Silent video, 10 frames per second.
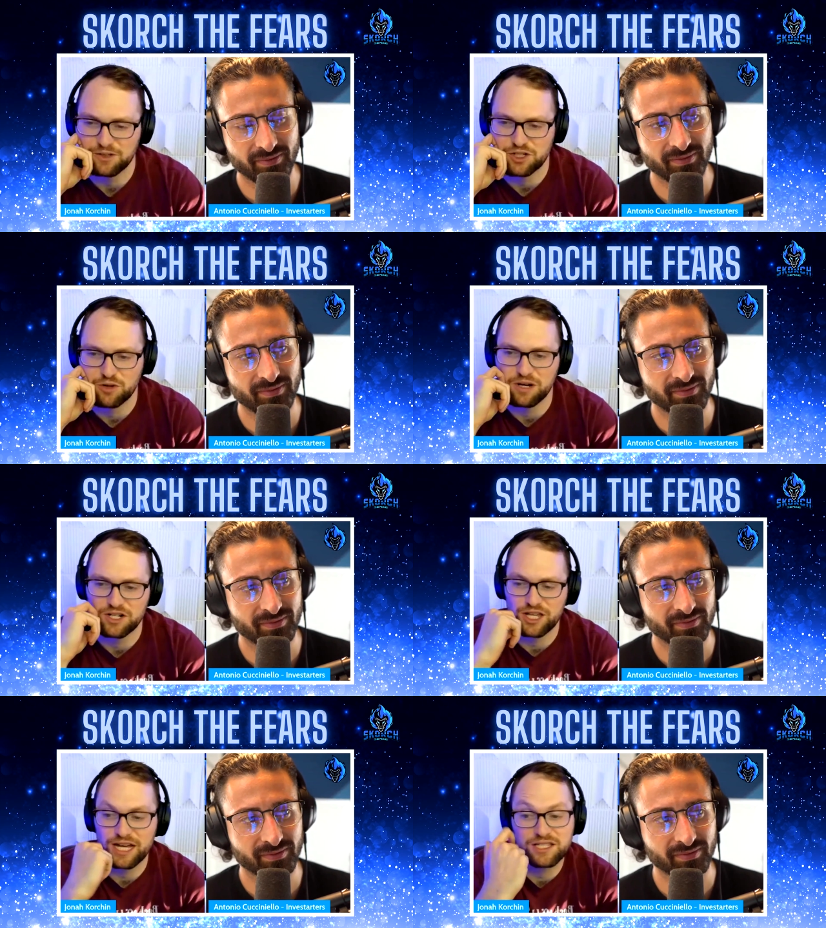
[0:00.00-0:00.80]
Speaker 1: it so
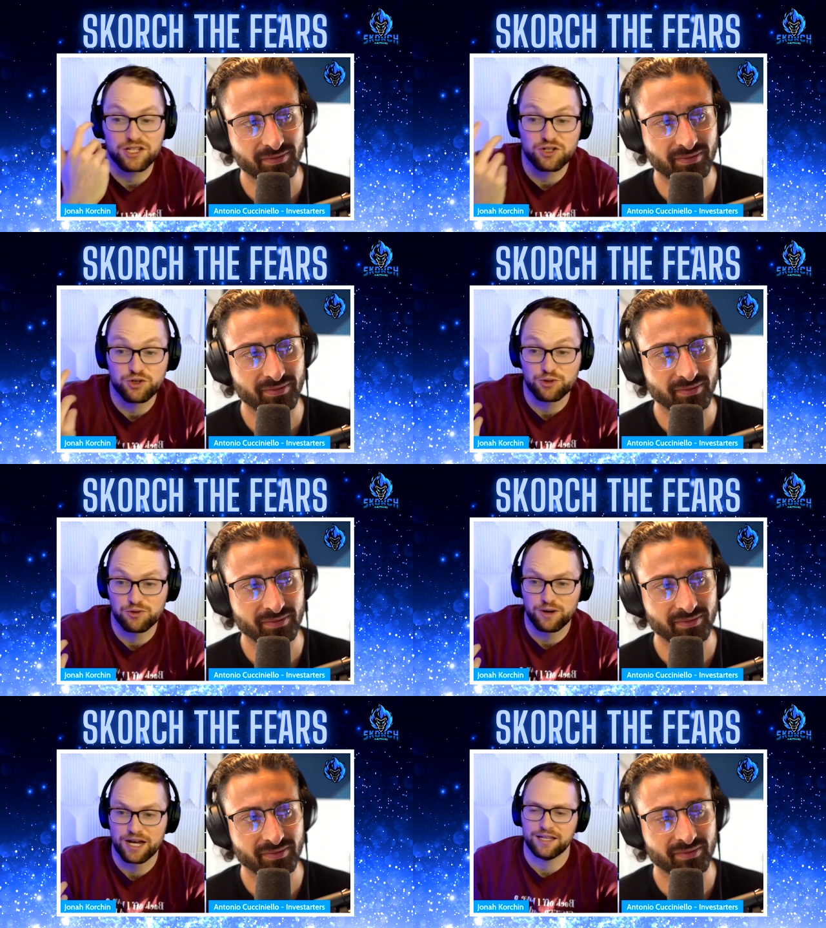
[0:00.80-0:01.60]
much. That's the
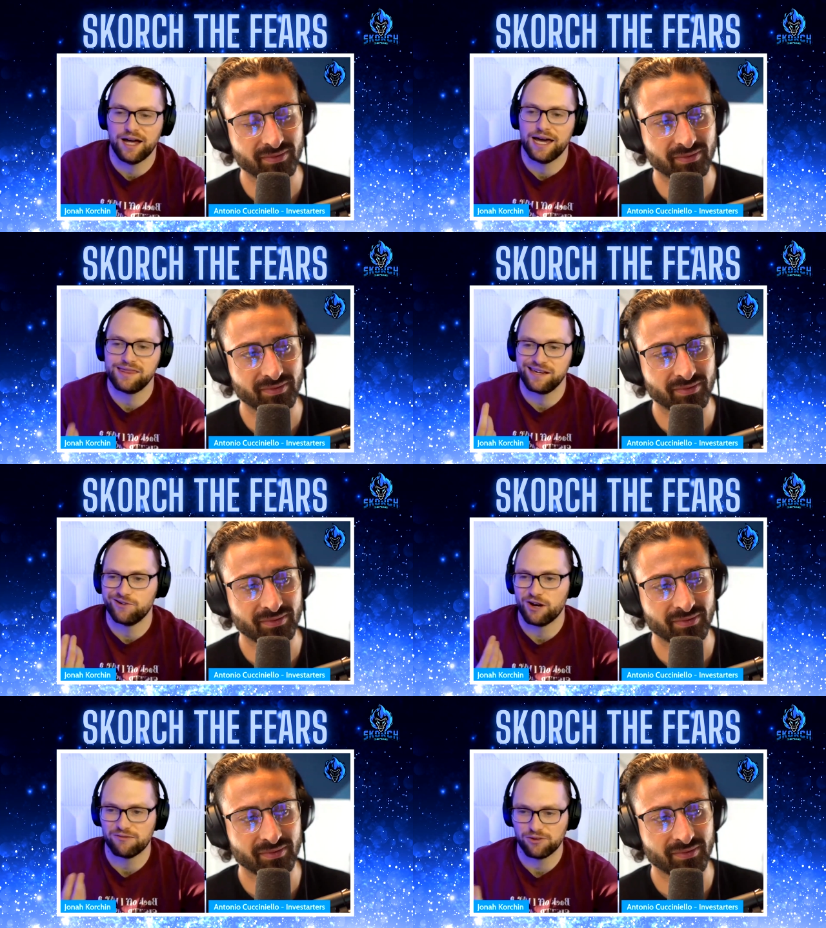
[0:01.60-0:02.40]
truth, right? I think
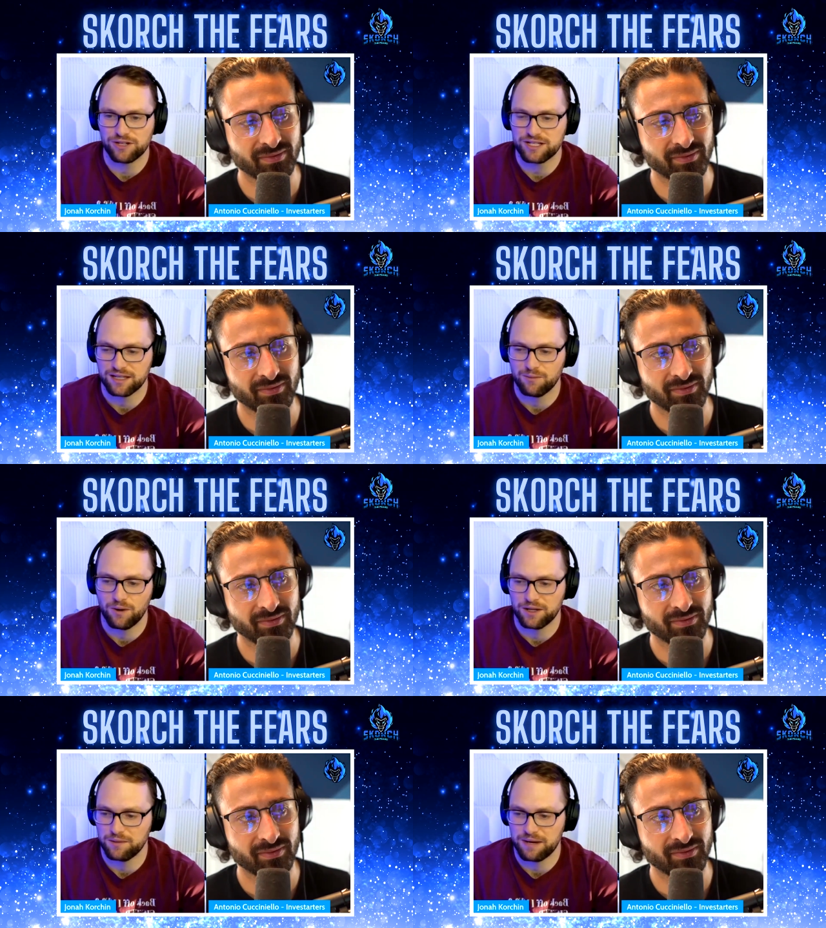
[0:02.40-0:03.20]
gratefulness is
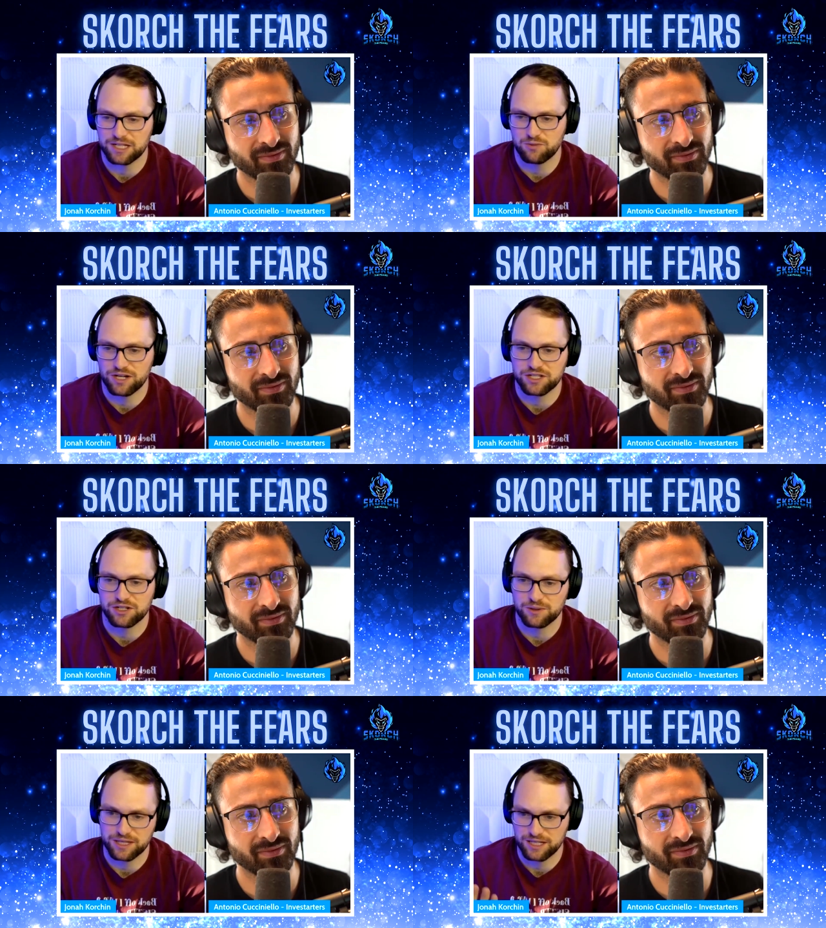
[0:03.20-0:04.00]
one of the best ways to
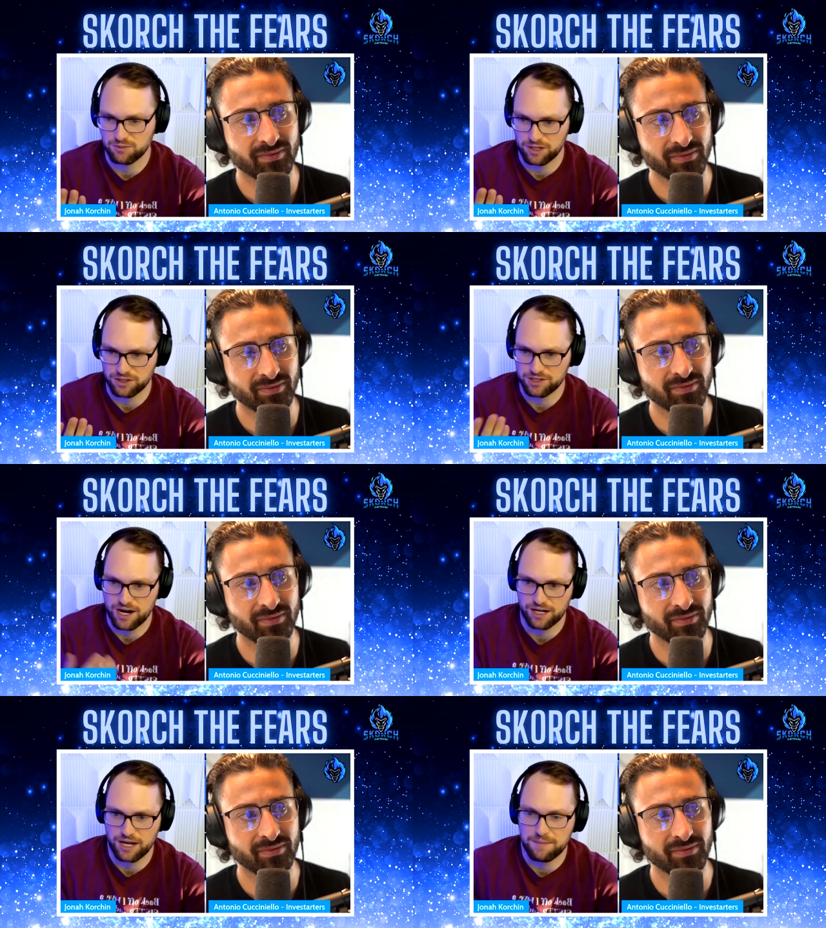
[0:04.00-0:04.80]
do it. That's what you're
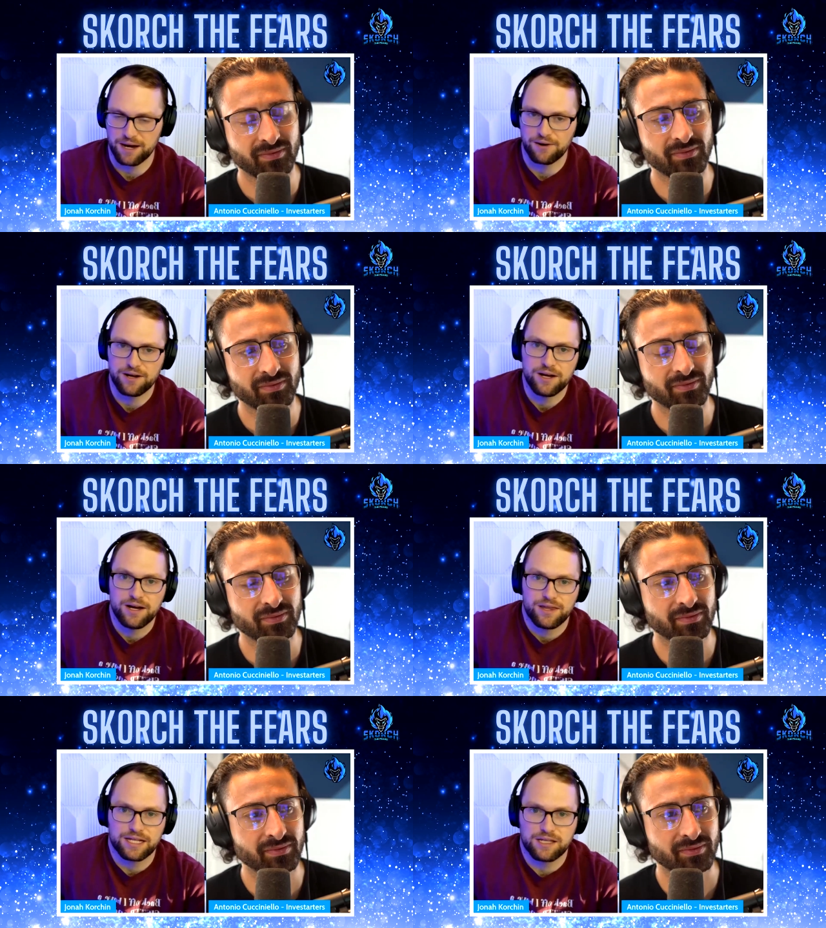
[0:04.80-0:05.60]
talking about.
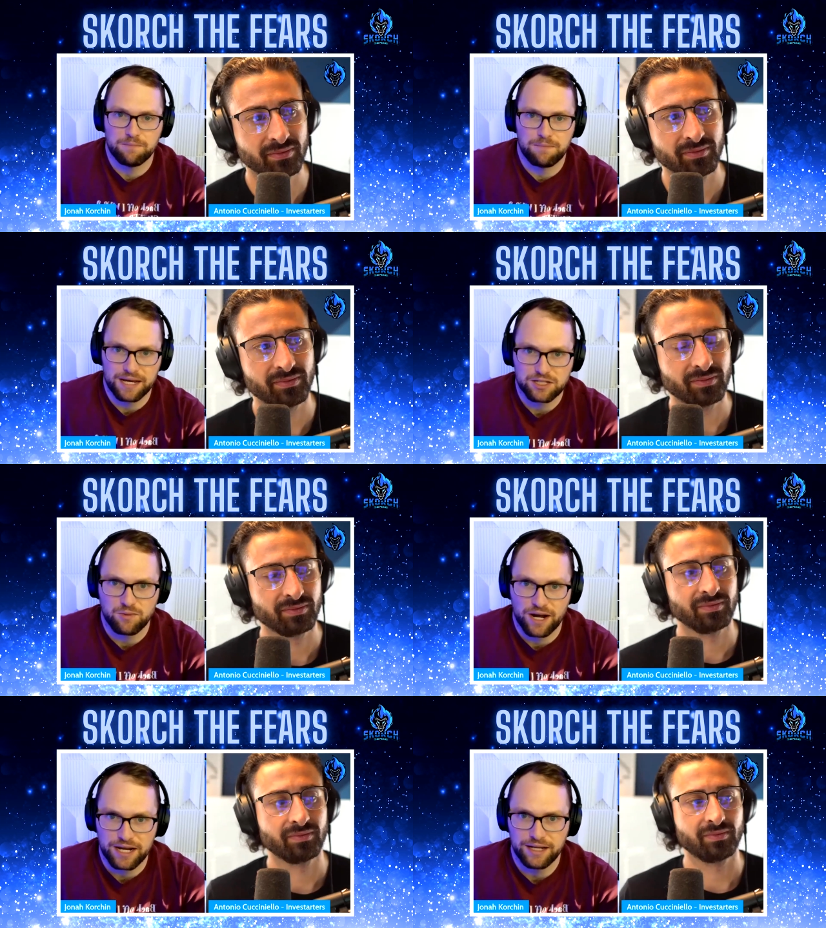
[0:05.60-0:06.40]
That's the best
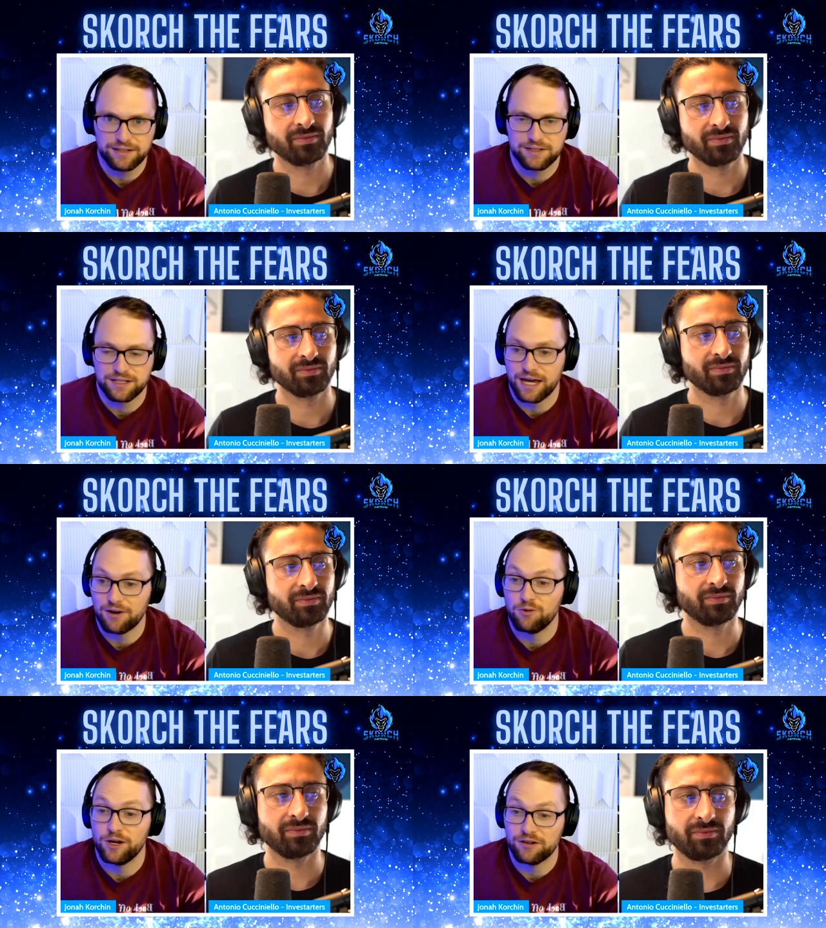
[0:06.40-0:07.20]
way to
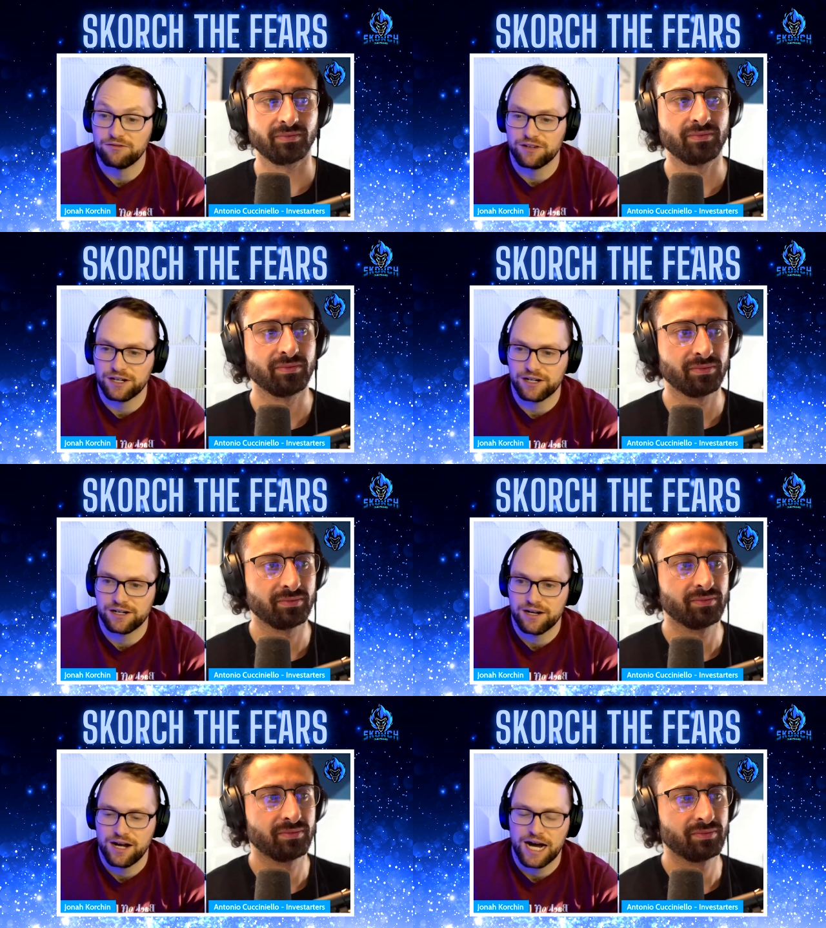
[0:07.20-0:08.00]
get rid of
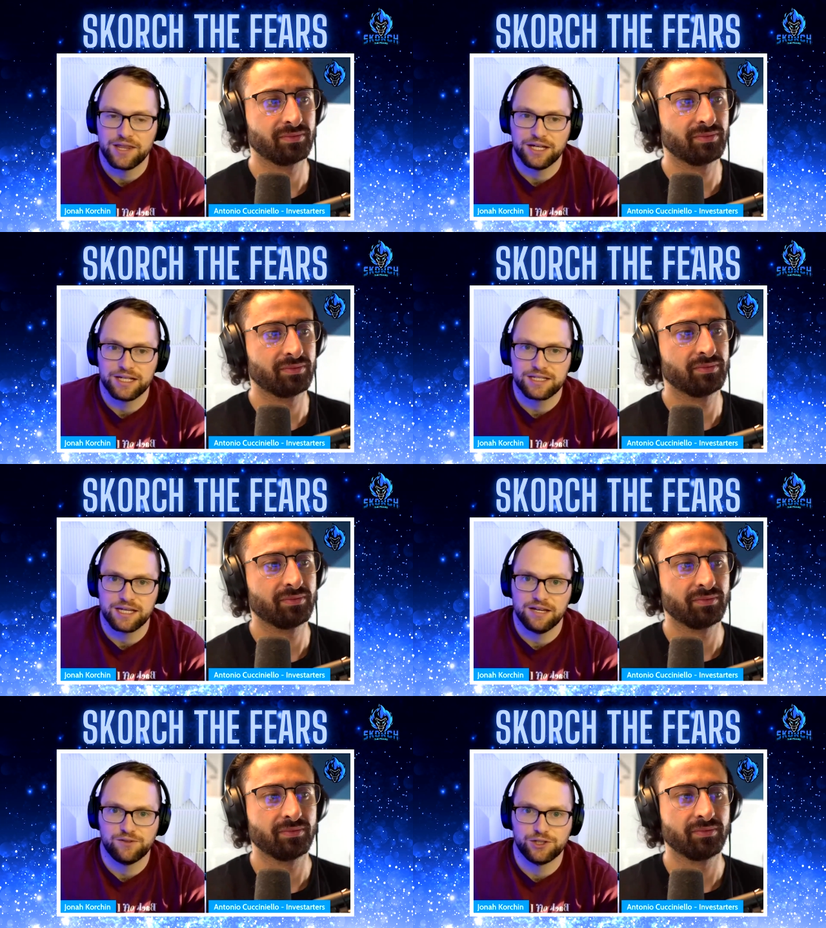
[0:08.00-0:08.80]
fear. I think it's,
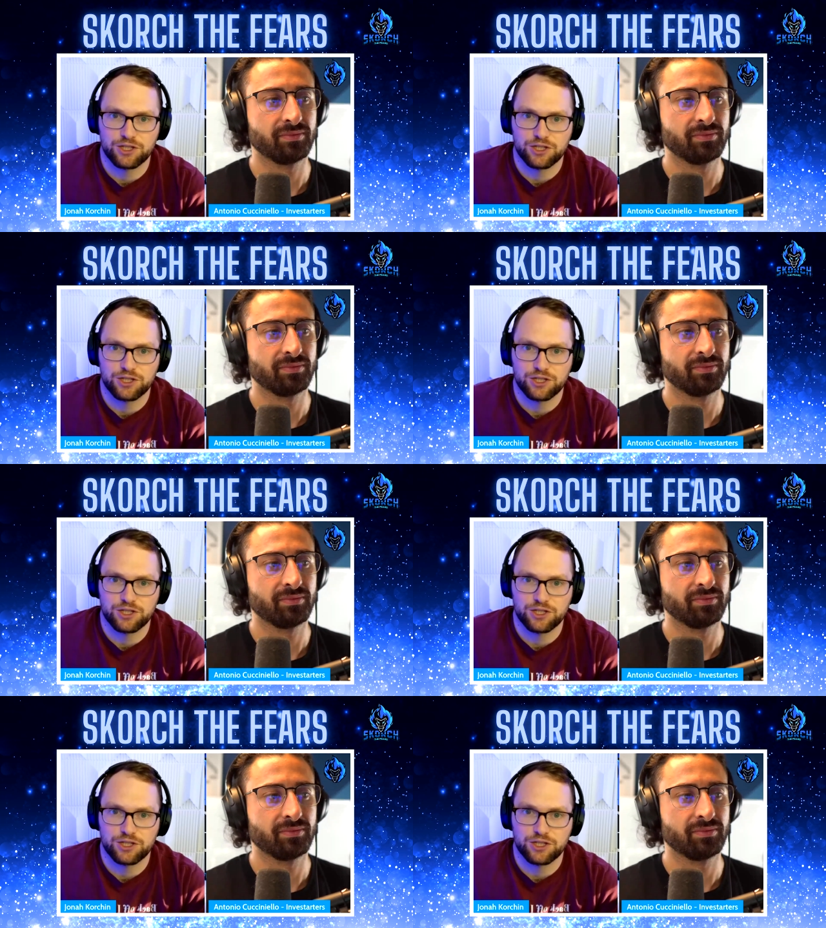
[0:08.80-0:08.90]
if you're